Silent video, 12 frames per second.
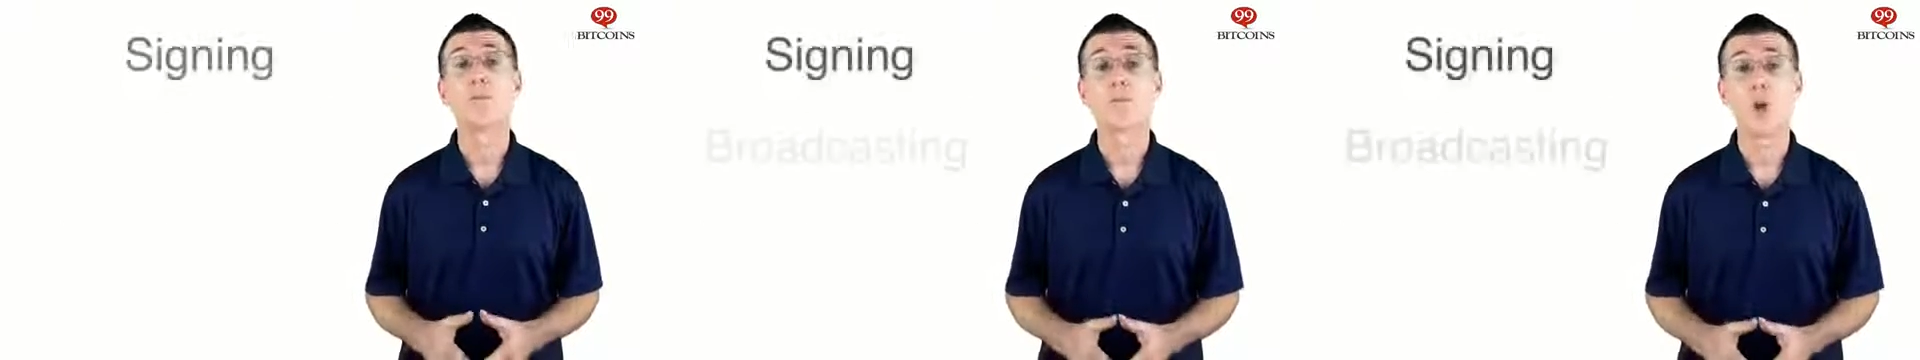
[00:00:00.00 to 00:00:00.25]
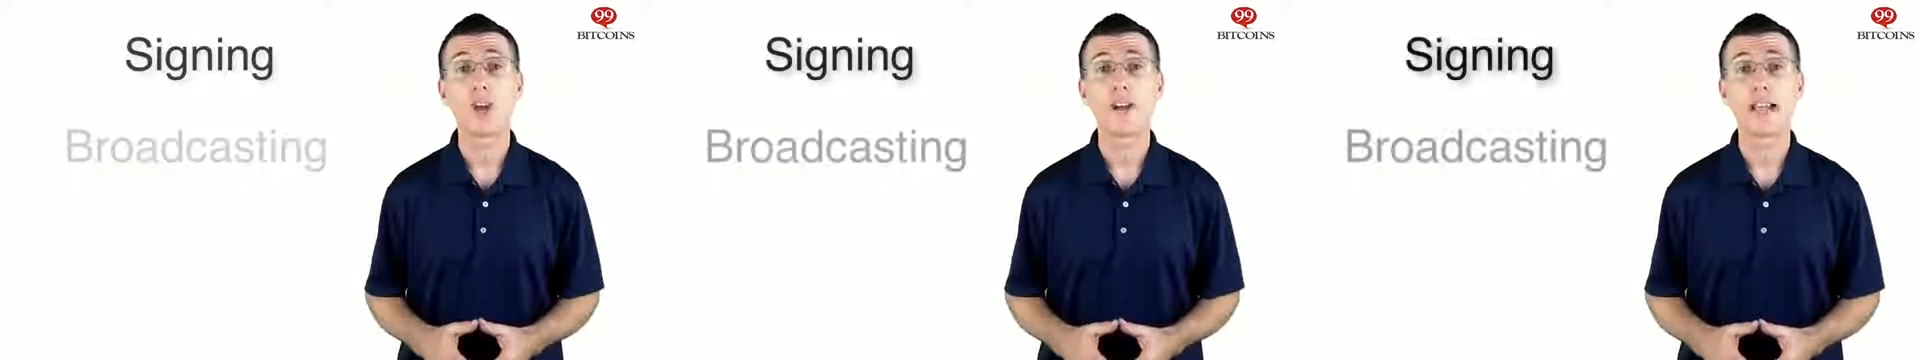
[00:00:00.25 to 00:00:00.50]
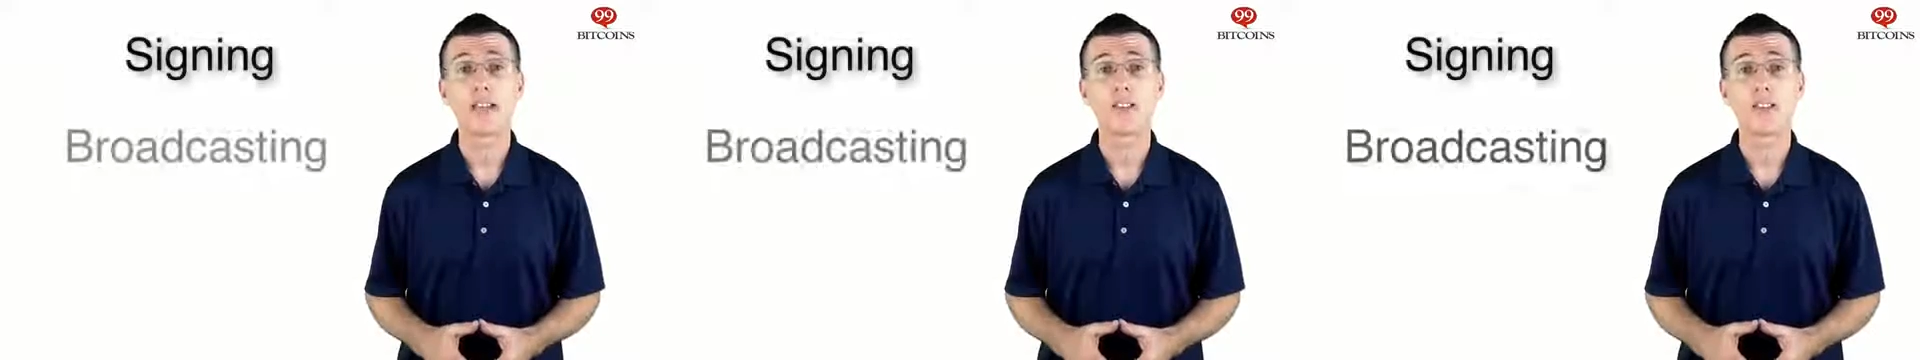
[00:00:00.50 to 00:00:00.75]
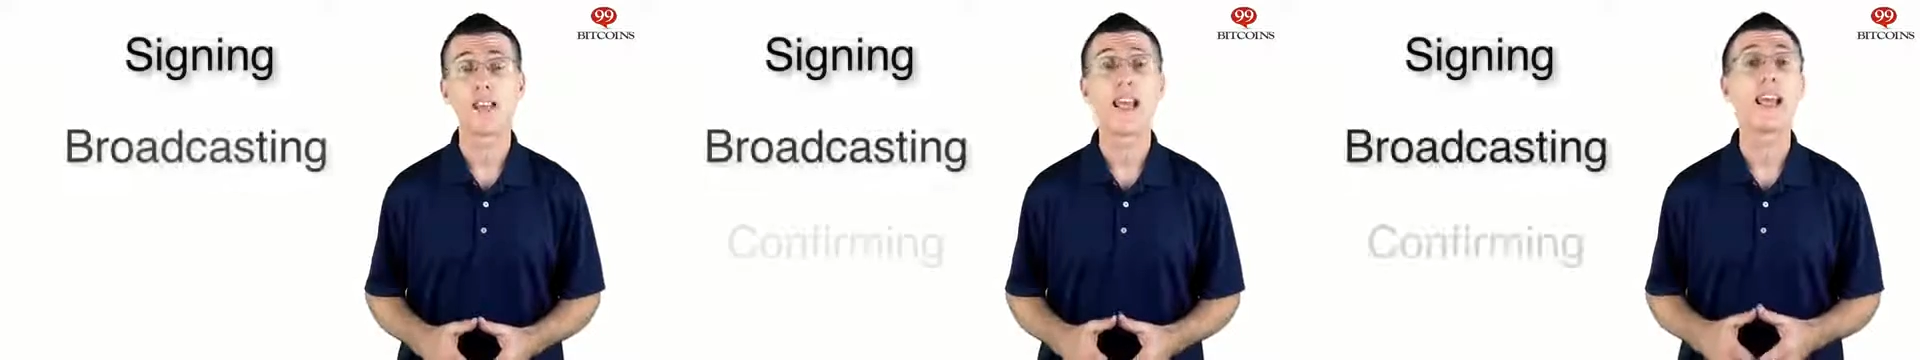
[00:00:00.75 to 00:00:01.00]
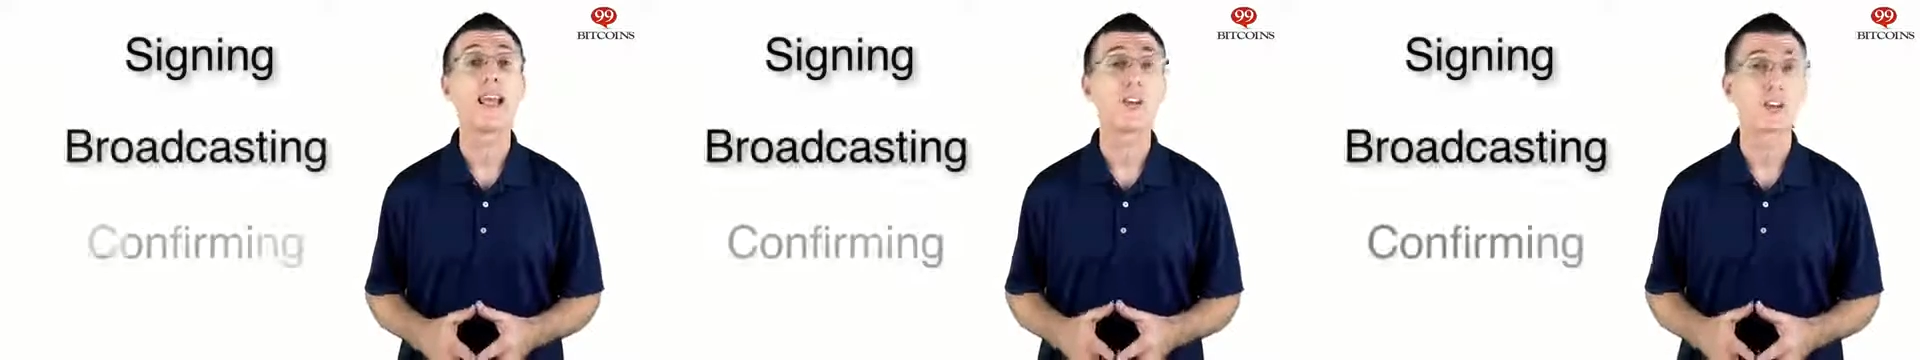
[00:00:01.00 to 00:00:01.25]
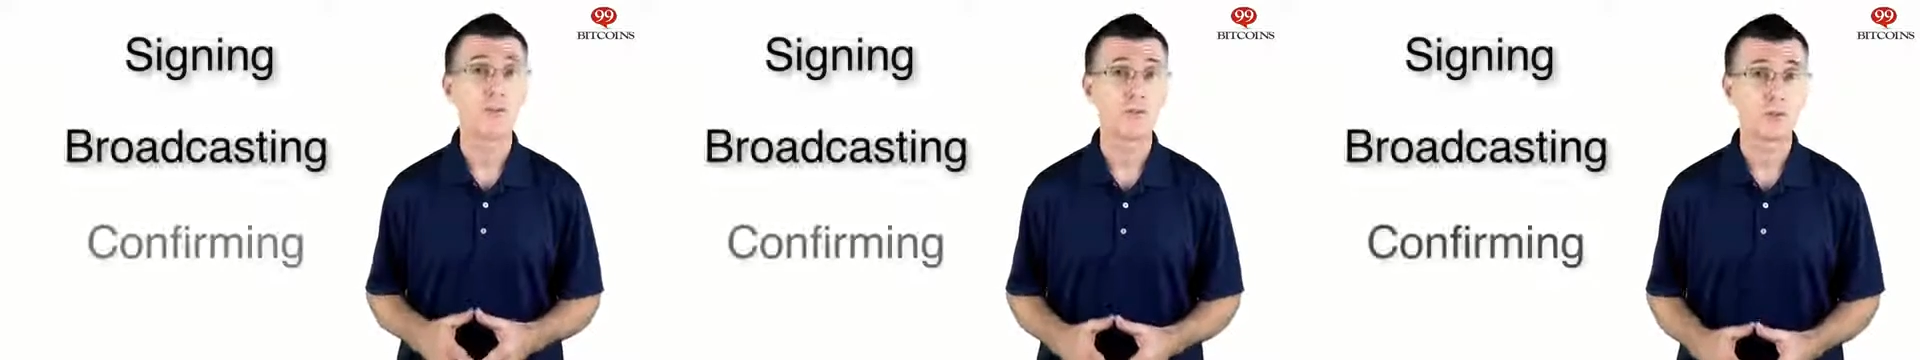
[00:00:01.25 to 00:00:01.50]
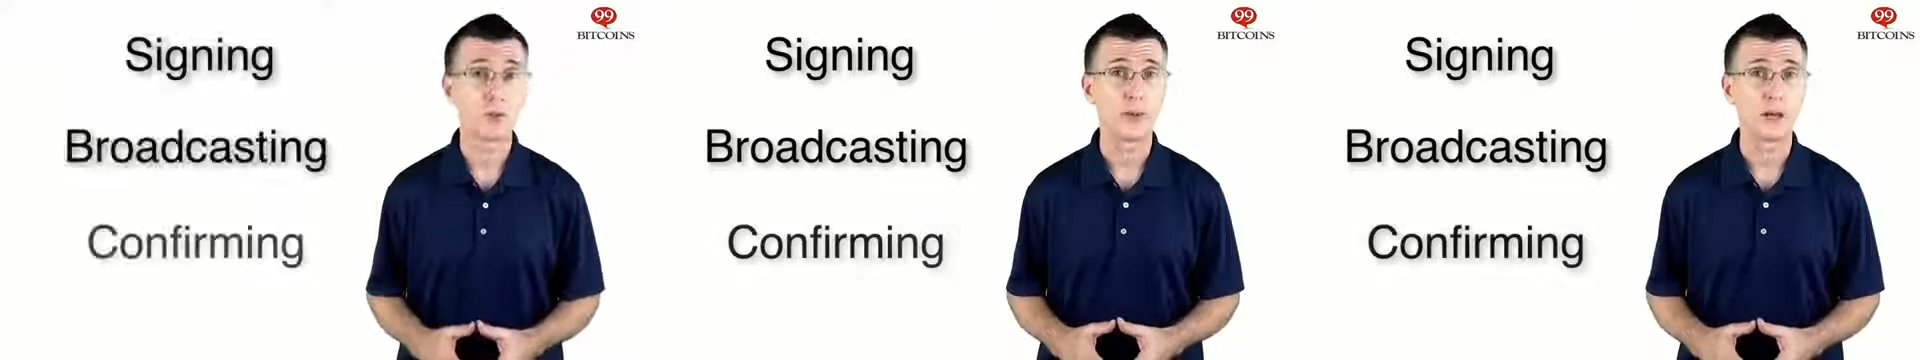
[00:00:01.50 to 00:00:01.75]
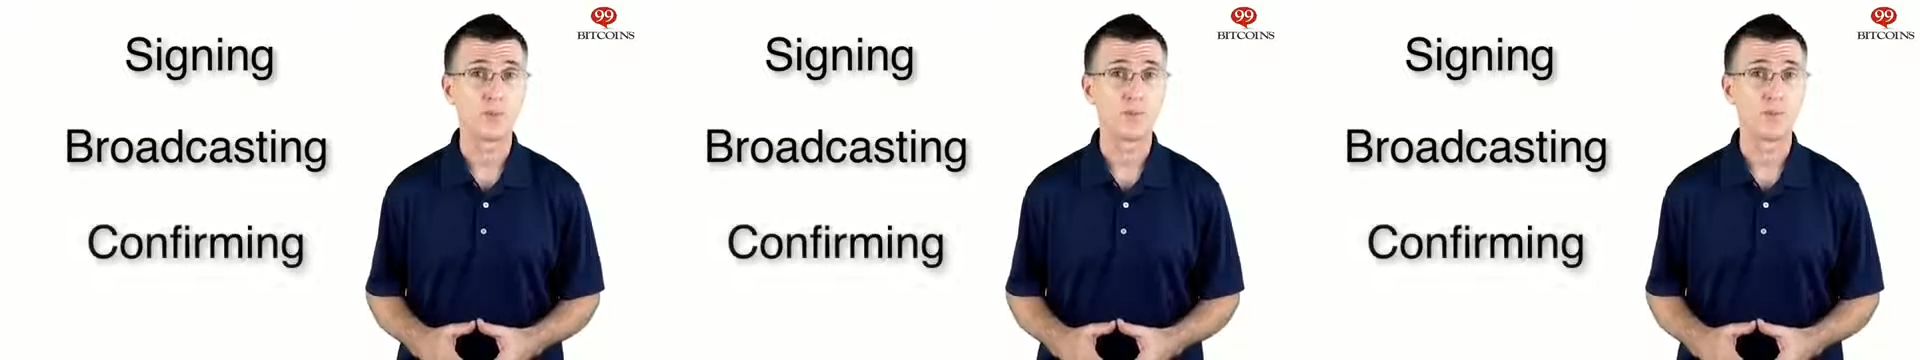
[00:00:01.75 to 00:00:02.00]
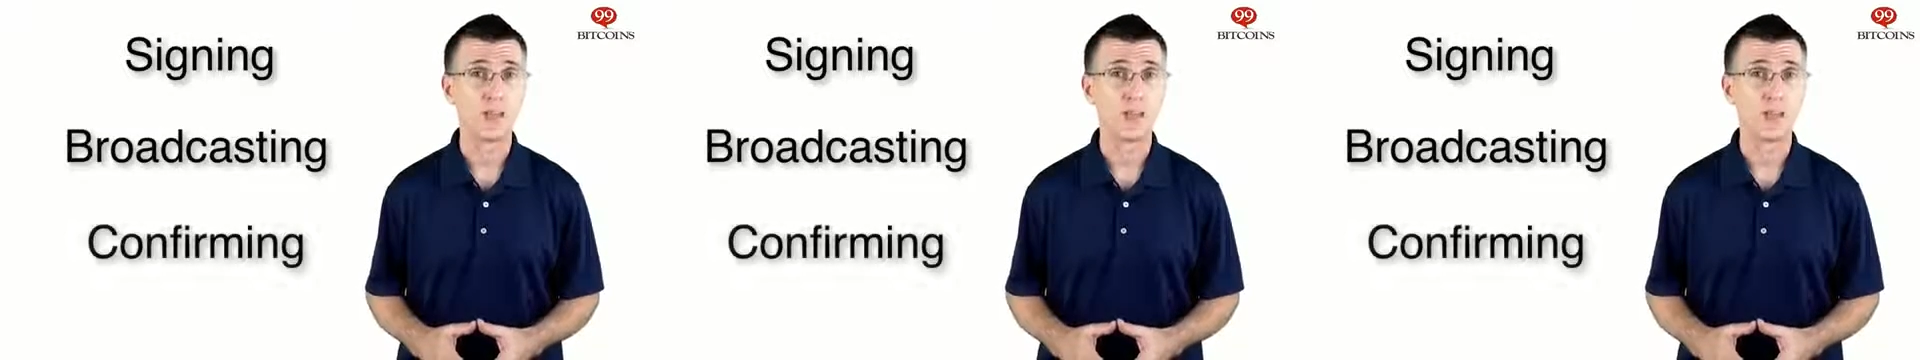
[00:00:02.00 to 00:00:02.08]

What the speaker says: broadcasting, and confirming.